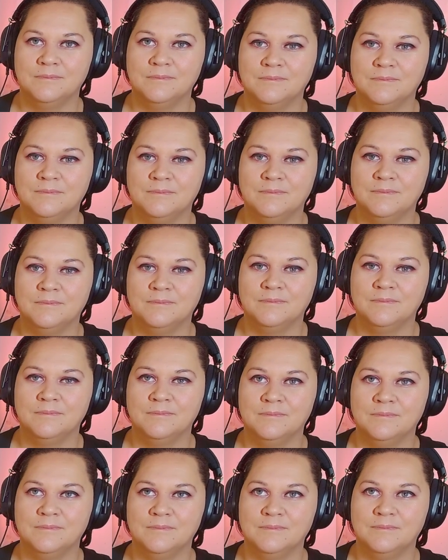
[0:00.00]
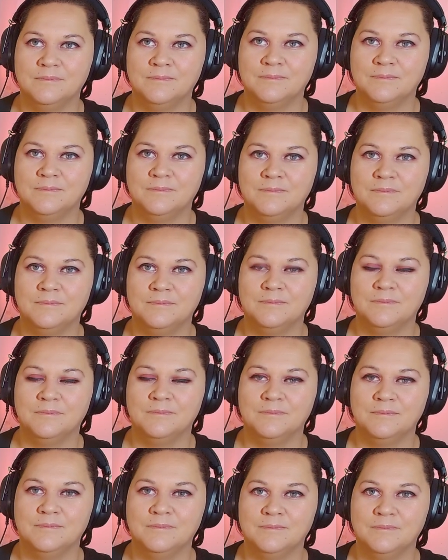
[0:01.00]

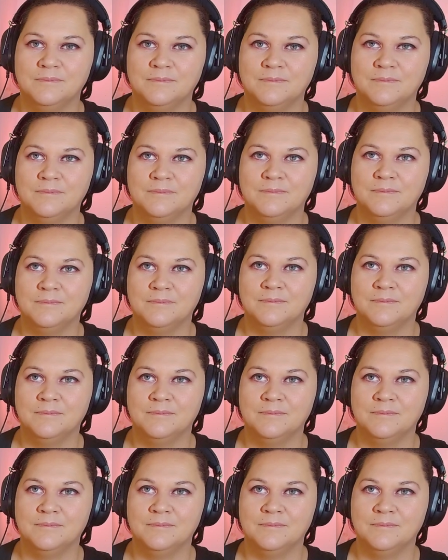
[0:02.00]
No one is speaking in this clip.